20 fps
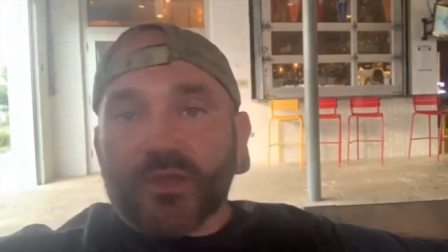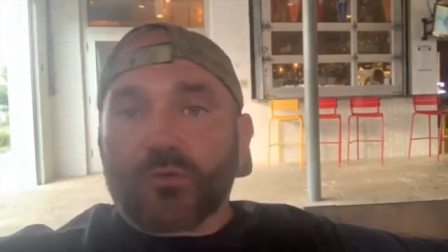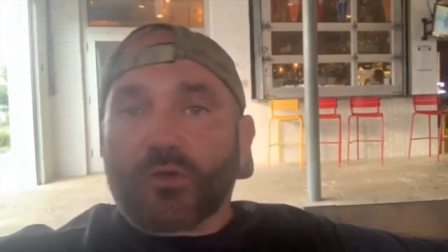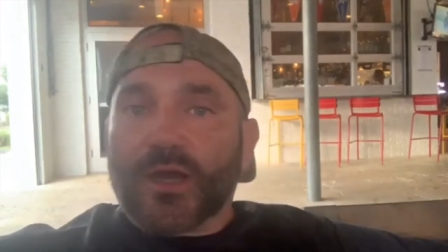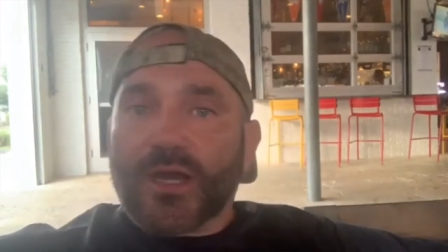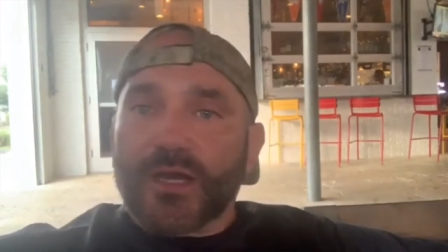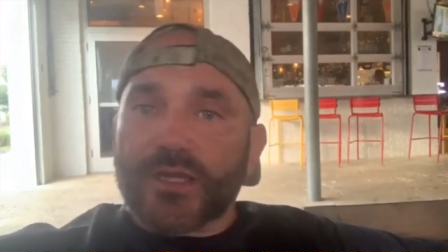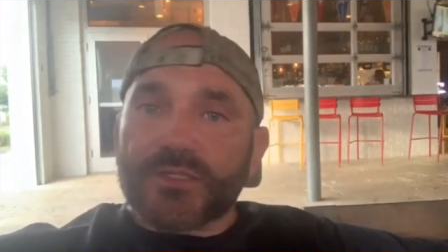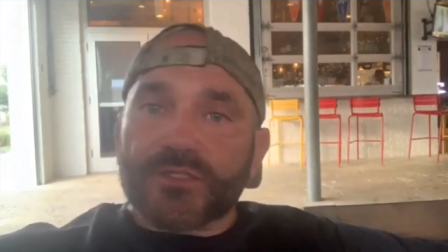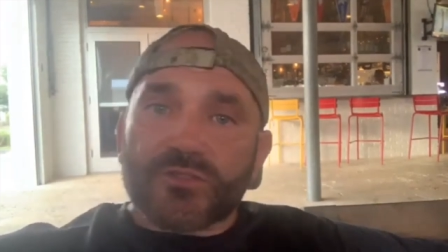be
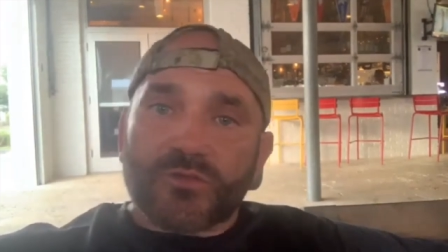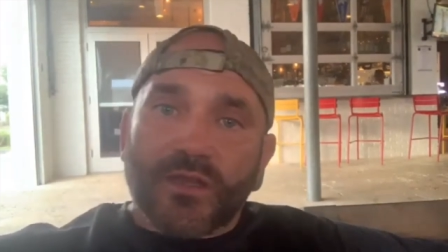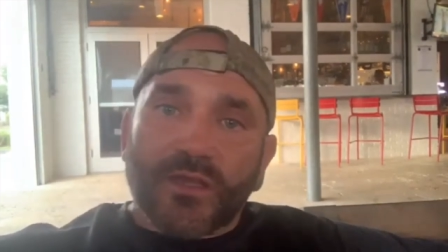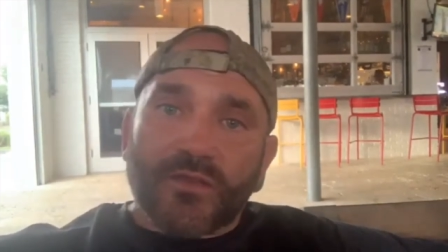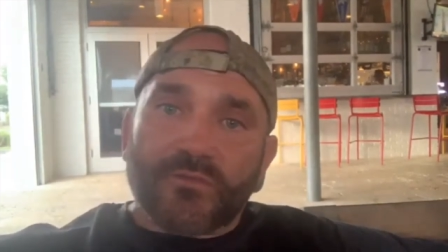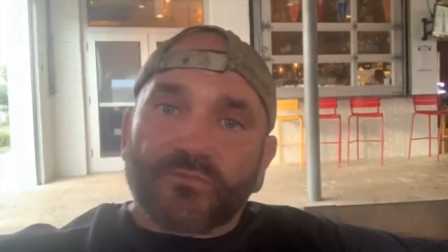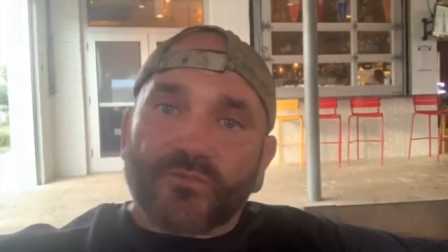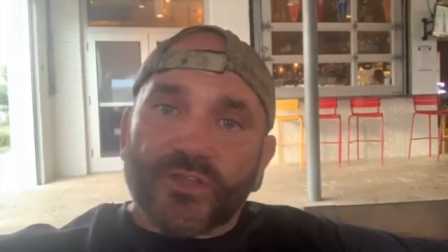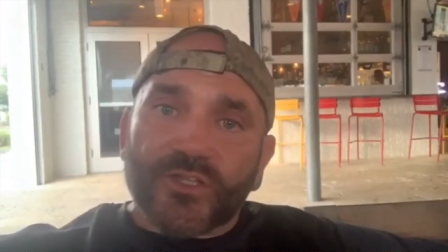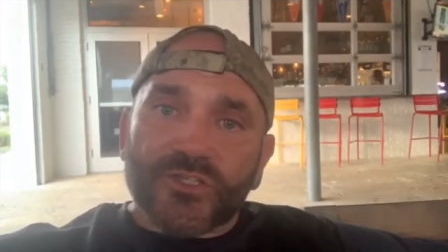quiet so
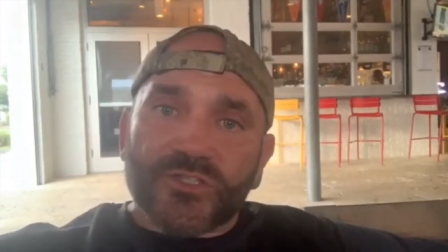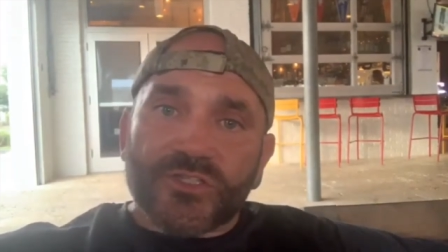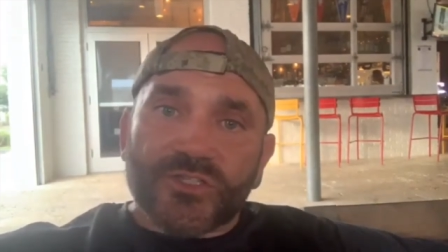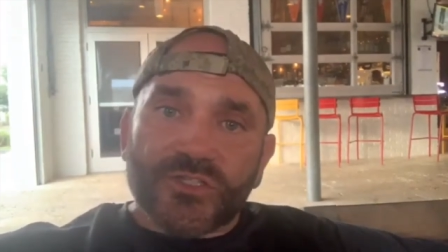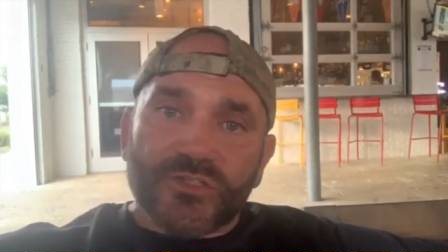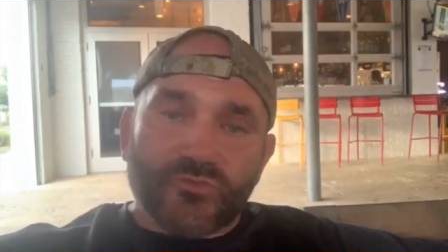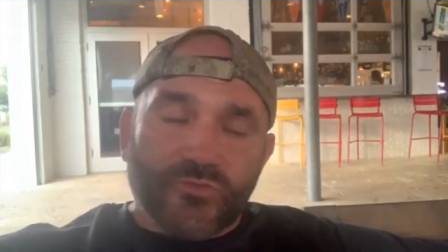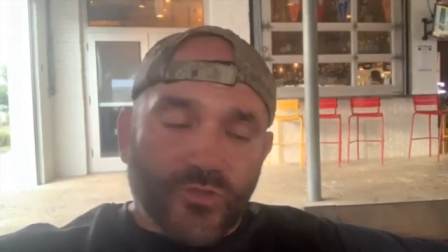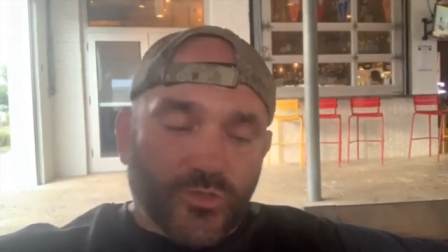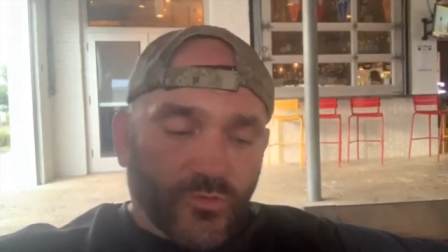I can finish
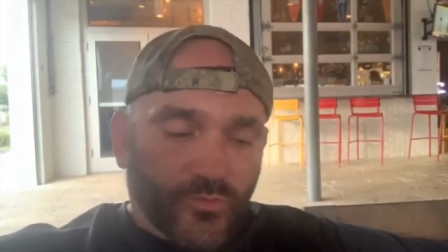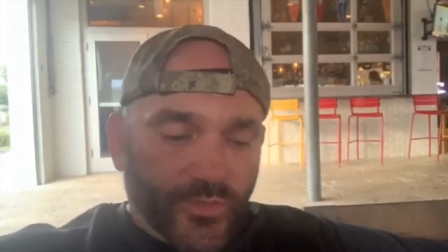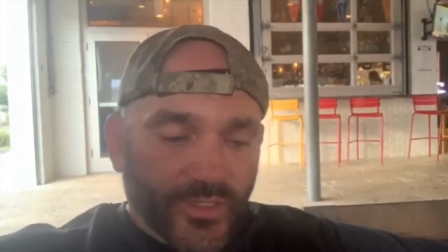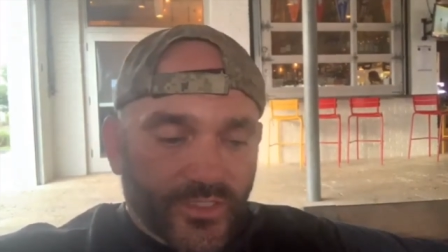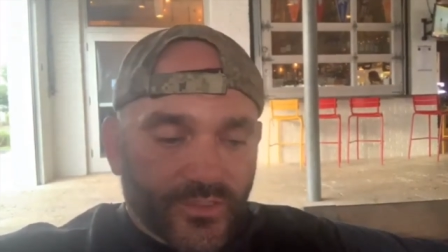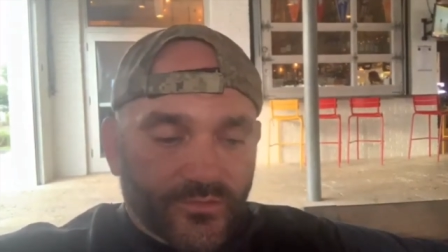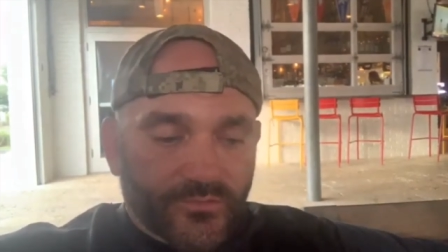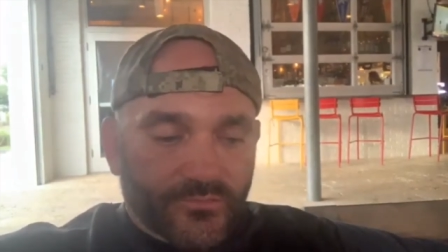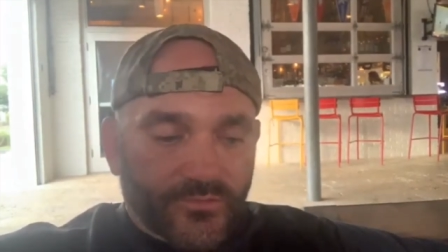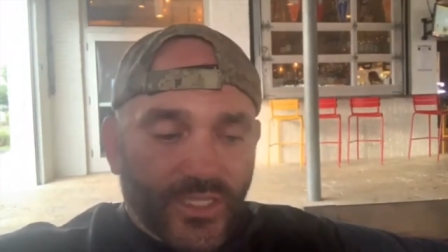this real
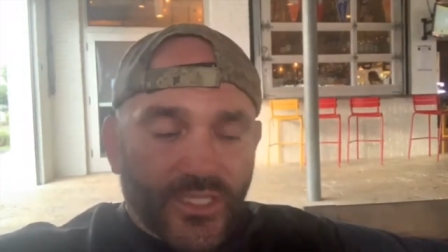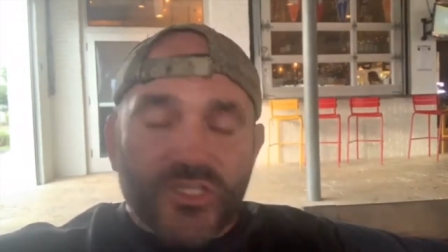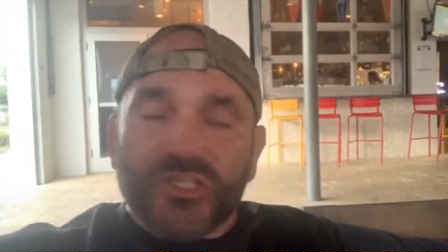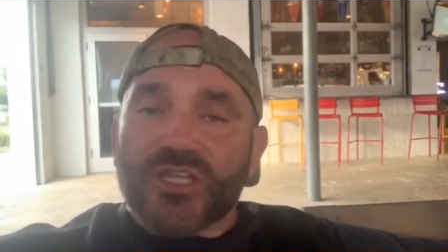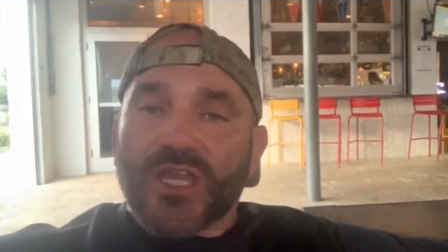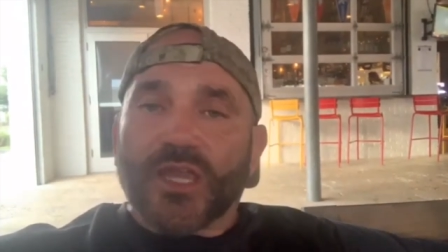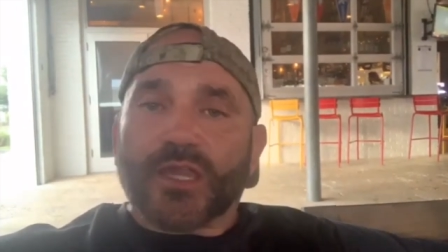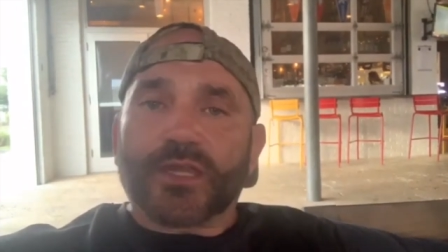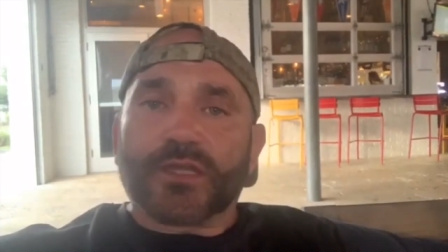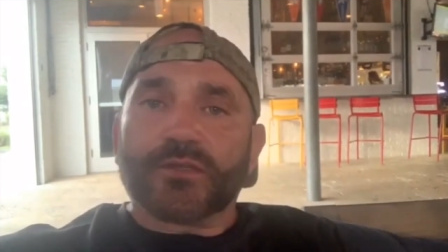quick. They
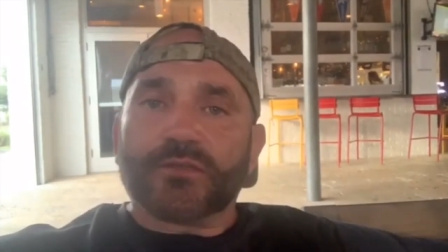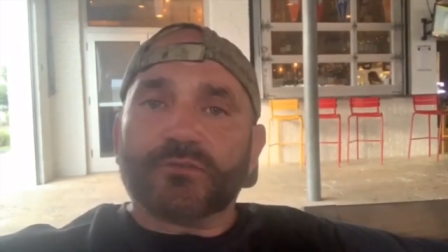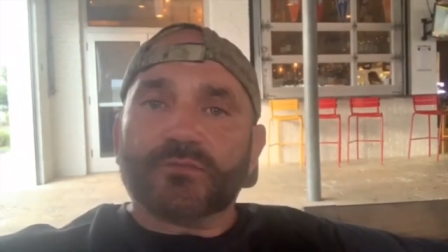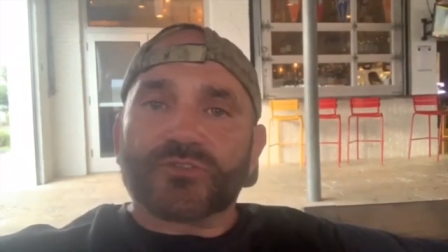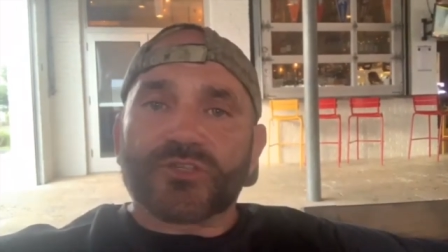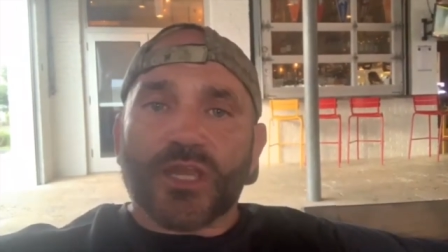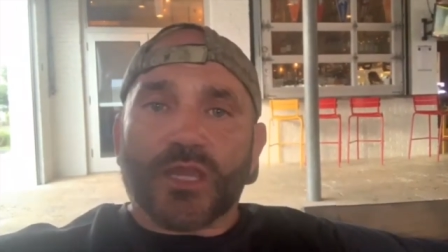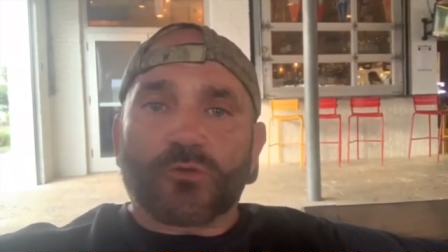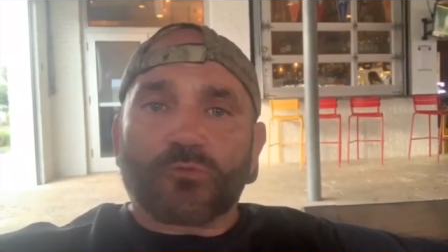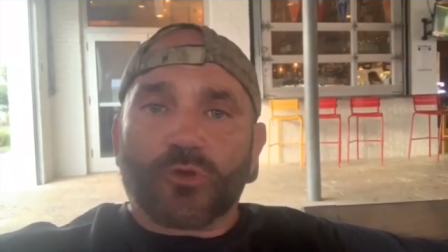checking.
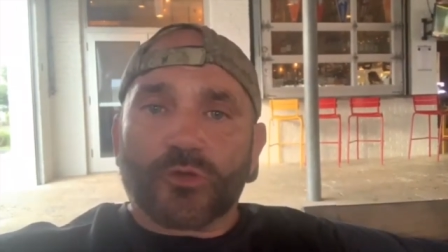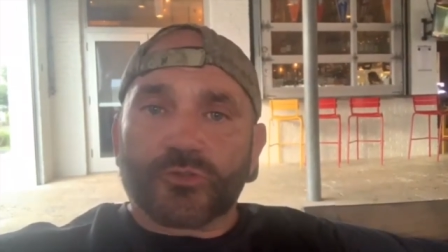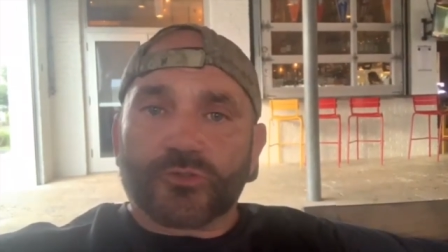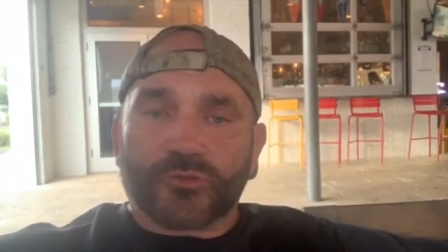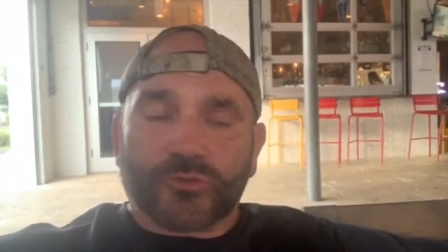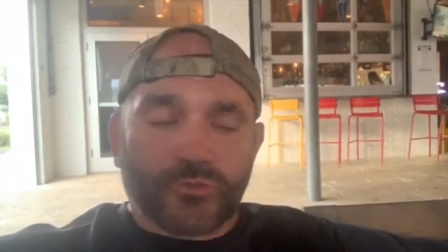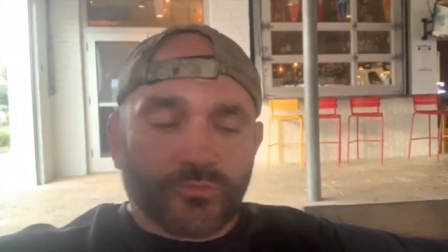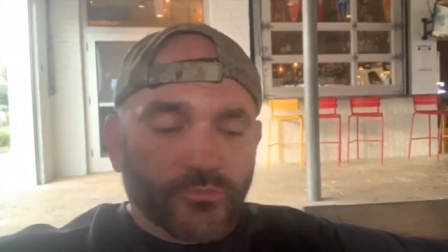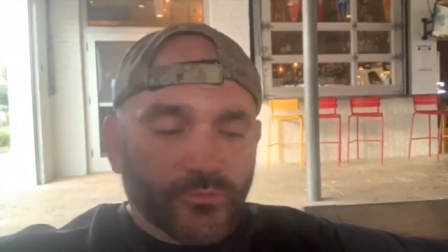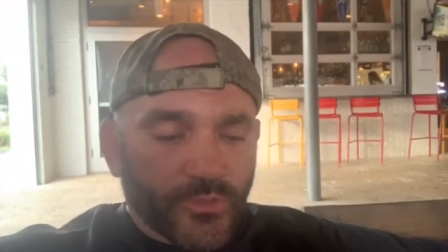Check
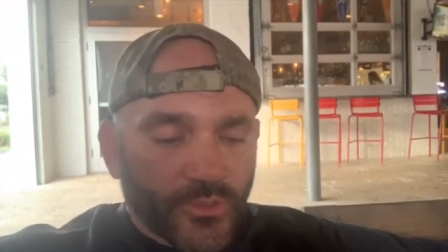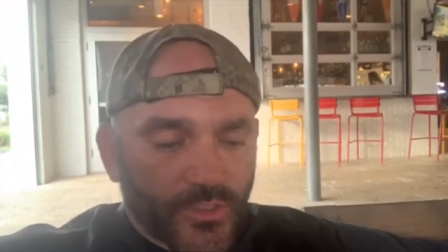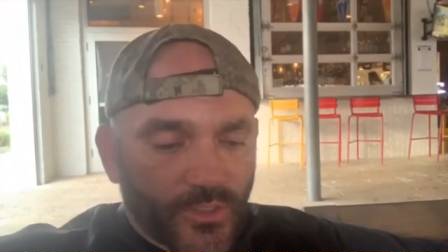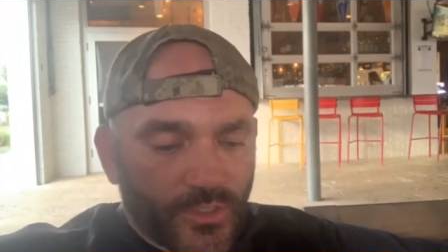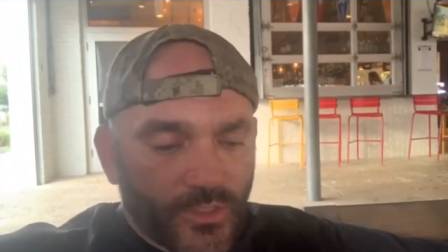1, 2.